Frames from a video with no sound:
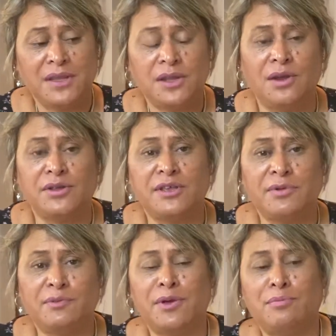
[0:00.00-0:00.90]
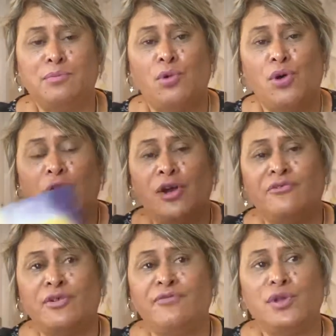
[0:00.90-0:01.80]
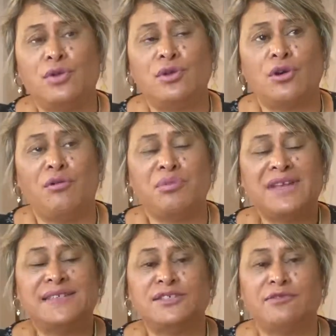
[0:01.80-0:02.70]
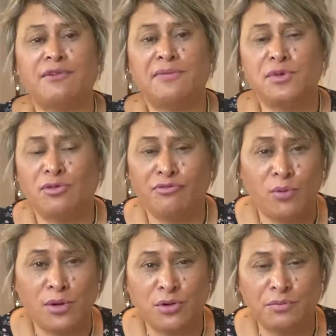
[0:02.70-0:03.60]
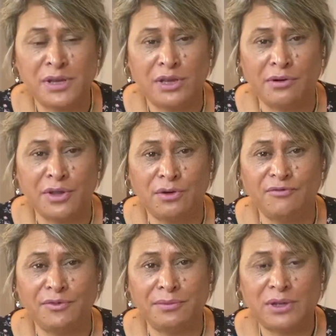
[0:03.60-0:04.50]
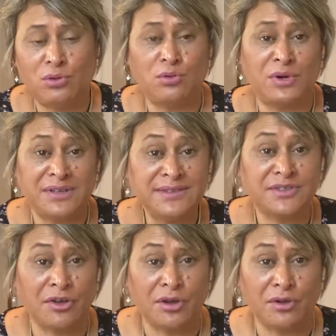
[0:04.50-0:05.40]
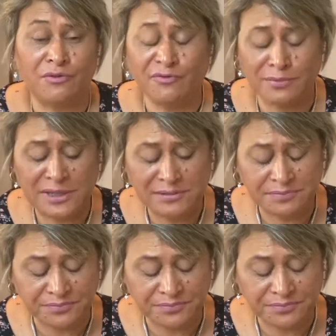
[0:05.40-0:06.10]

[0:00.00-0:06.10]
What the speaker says: you know, give a more comprehensive overview of what could be going on for me, or what is going on for me.